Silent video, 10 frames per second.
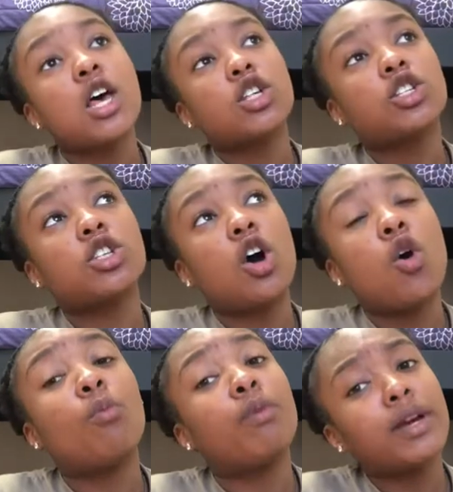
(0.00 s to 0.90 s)

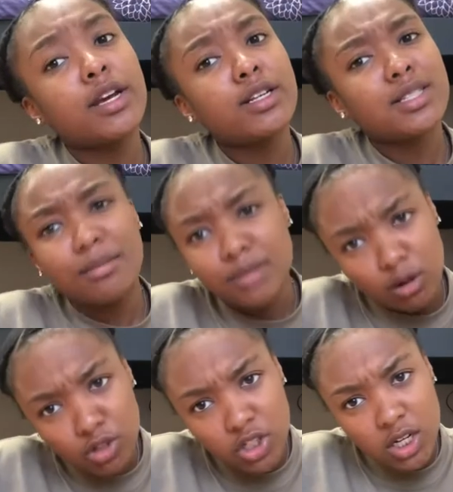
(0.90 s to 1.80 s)
So bring some
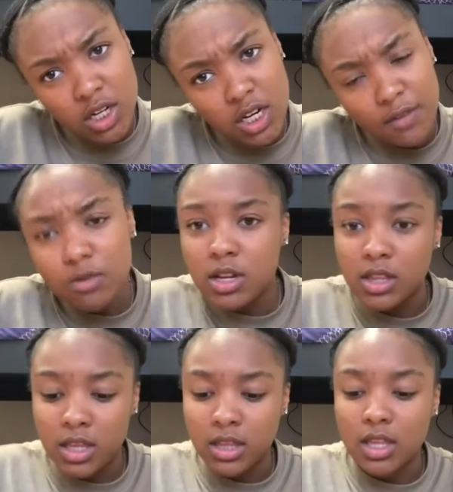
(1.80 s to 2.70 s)
lotion if you didn't
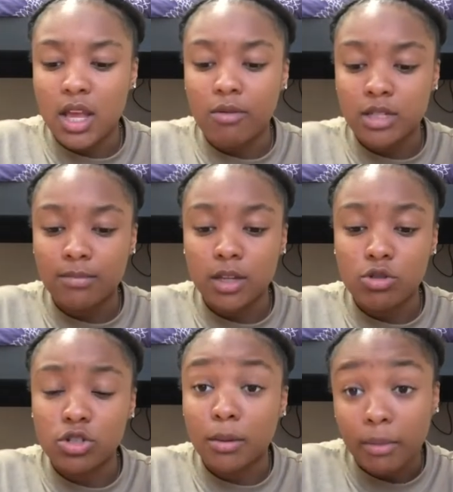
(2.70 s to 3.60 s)
think that was something you
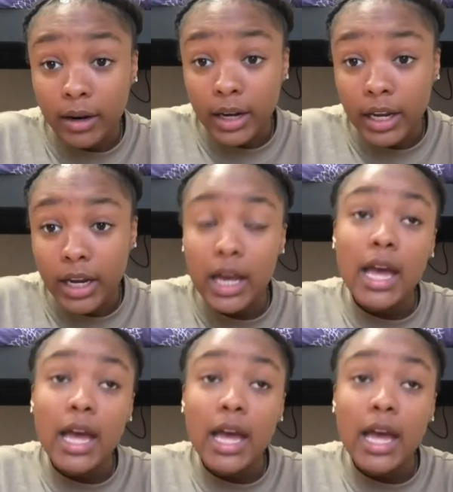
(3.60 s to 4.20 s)
should bring,